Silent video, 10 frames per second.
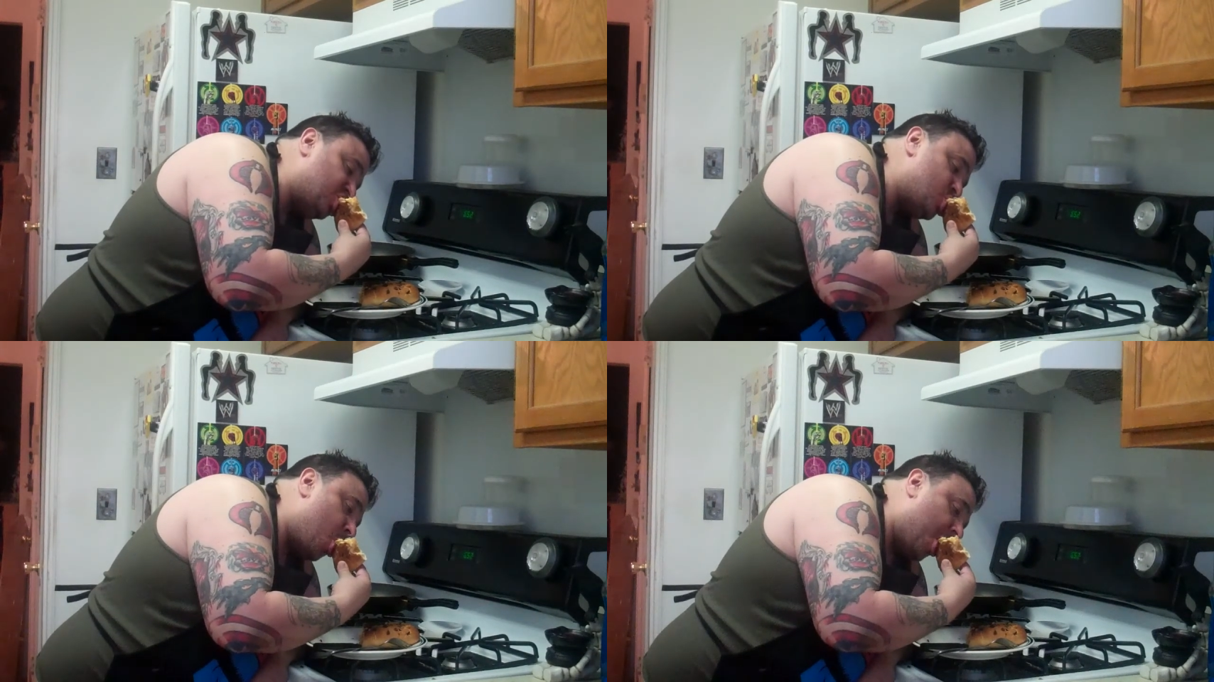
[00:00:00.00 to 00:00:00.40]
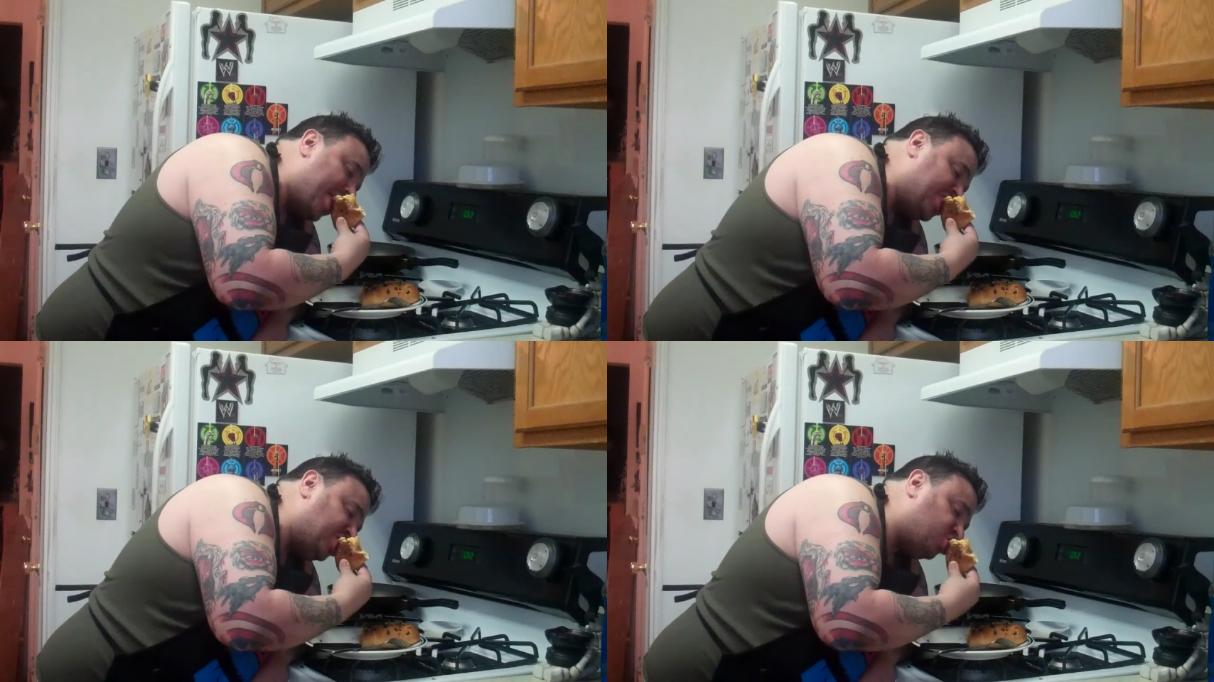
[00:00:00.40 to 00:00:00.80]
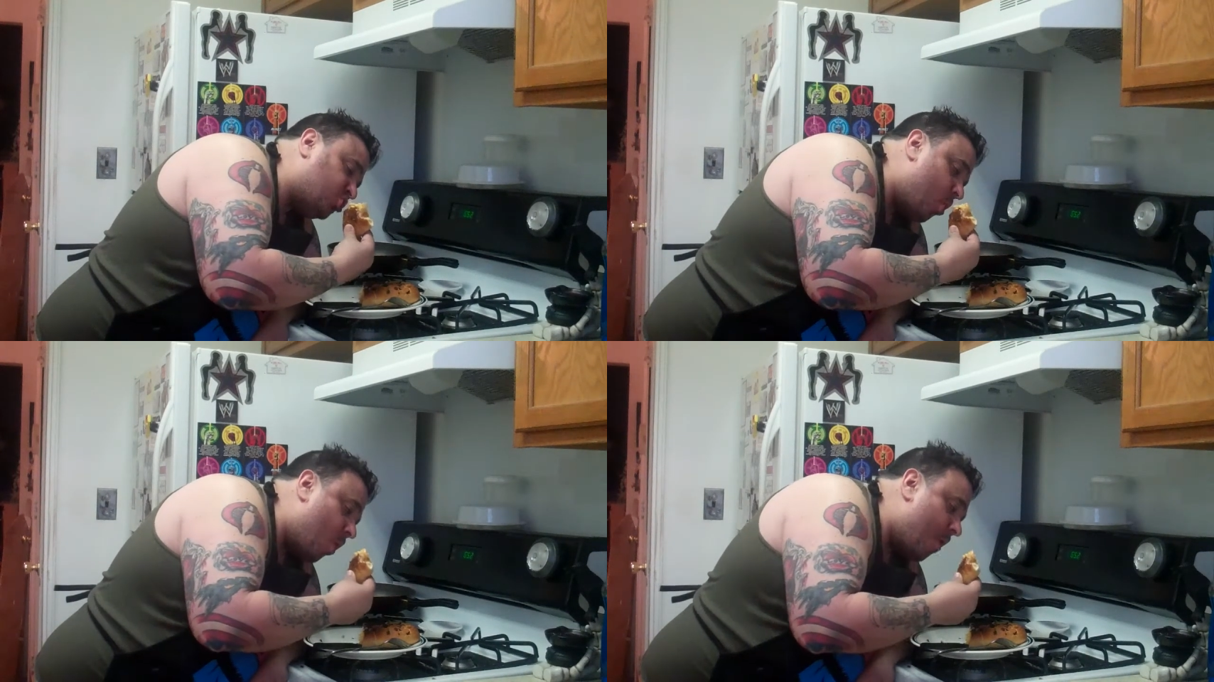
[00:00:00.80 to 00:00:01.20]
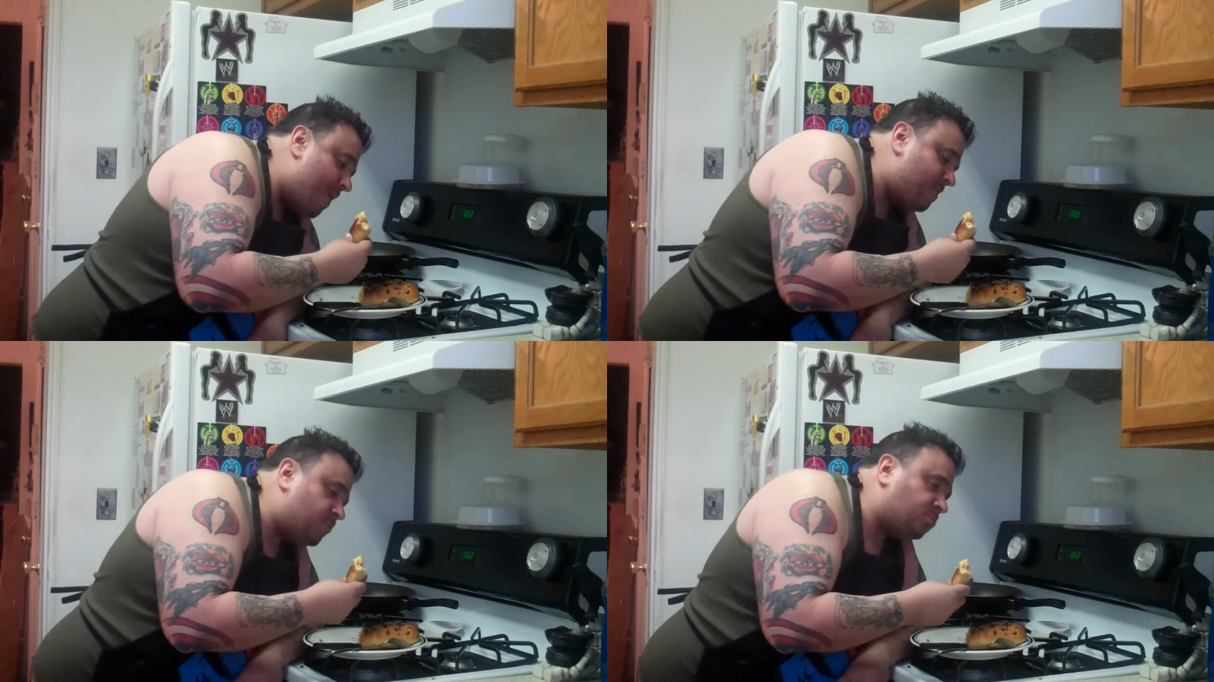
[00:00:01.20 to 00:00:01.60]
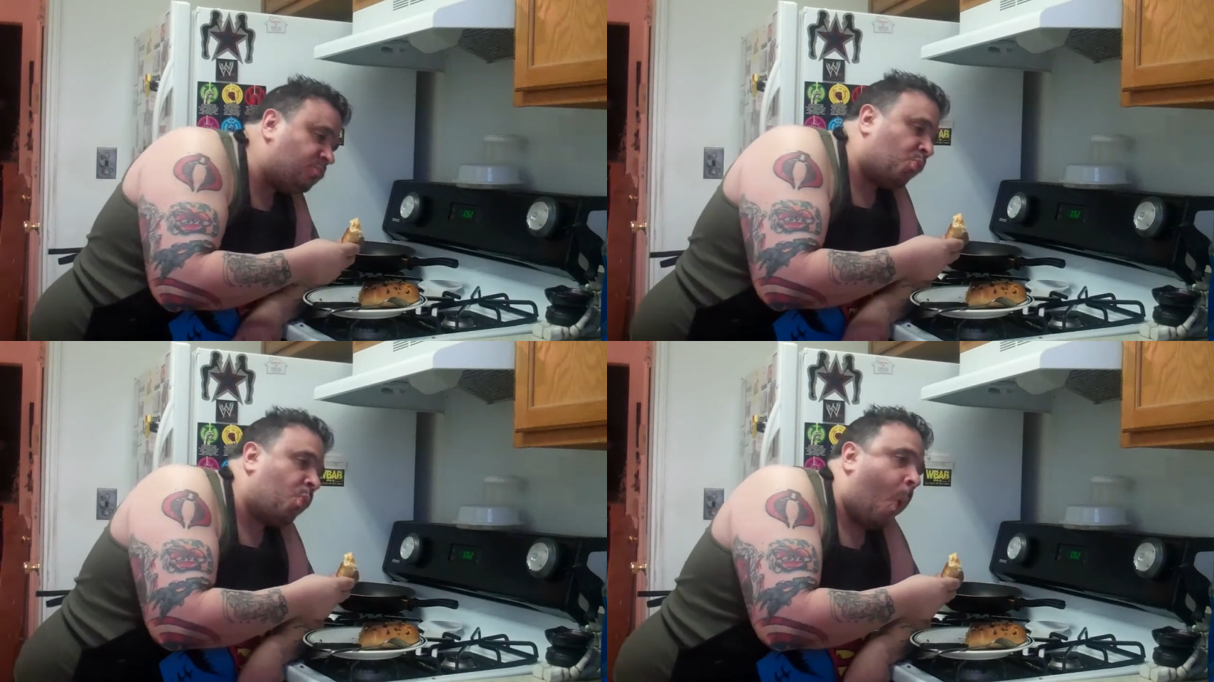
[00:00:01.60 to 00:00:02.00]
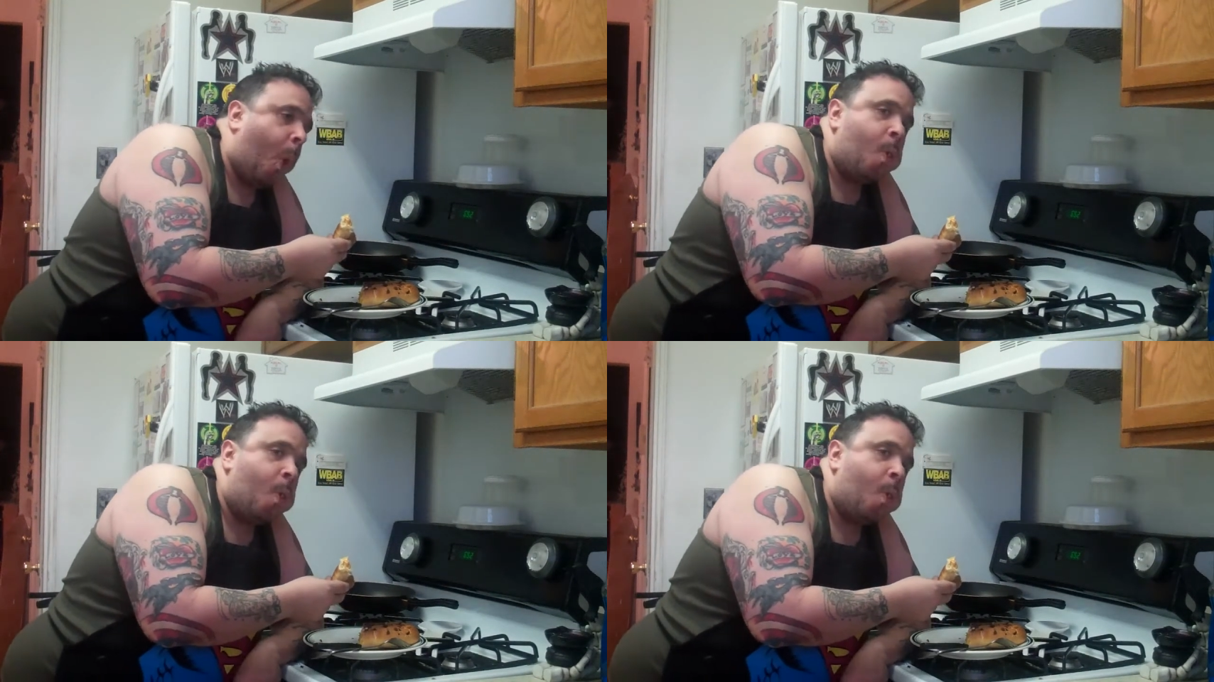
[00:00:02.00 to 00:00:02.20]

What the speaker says: (silence)